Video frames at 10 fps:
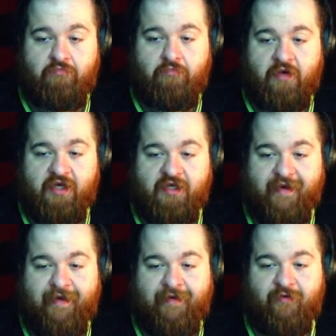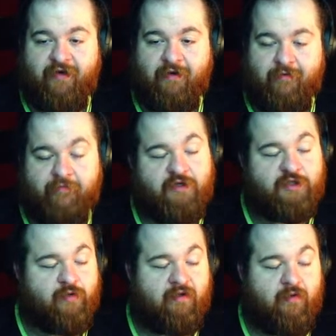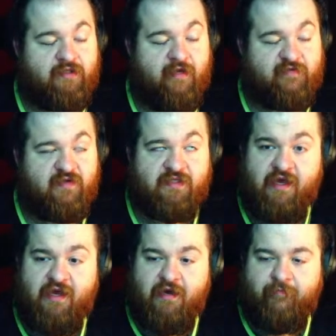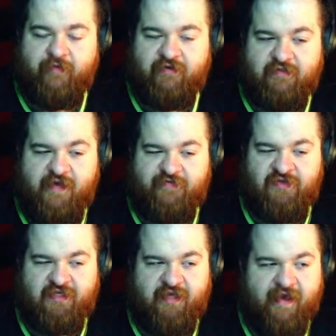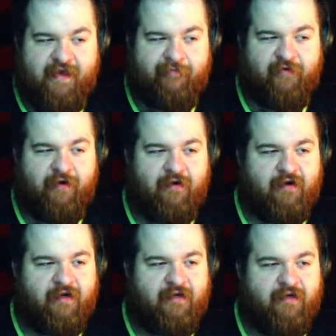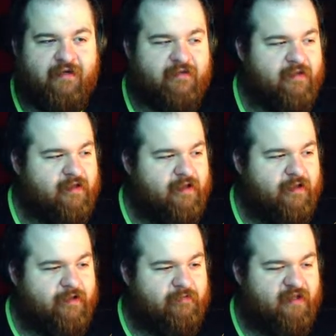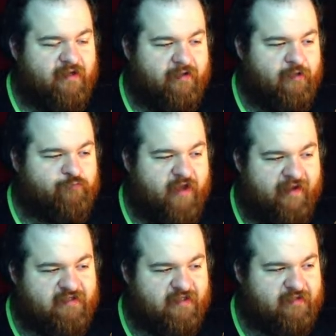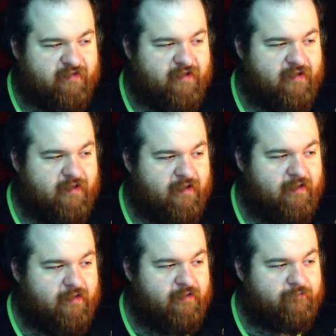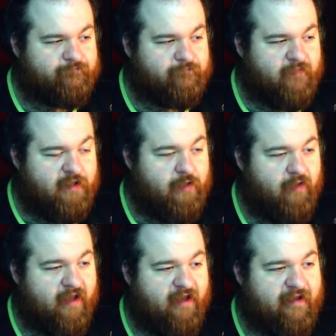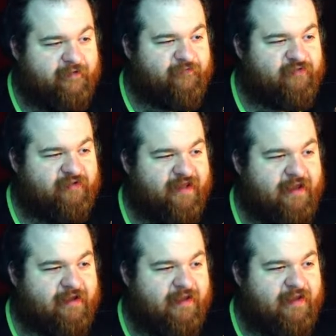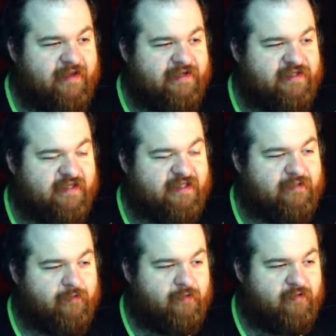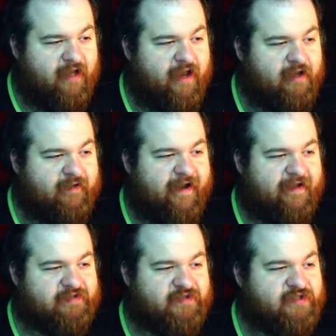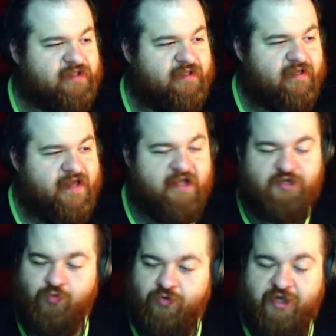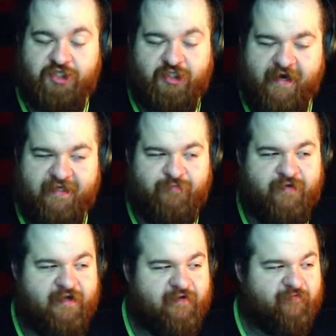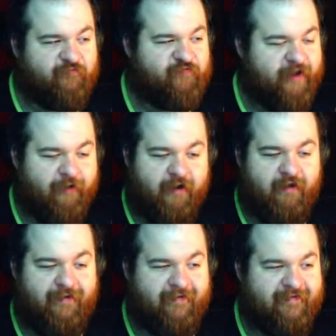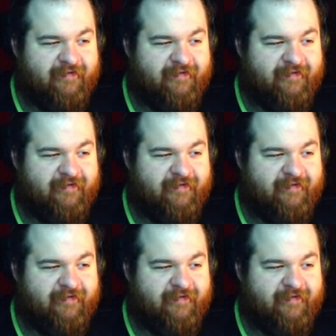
a game where, I'm pretty sure we all know what TF2 is, but TF2 is a game where, you basically, you have like 6 or 9 classes, each class being very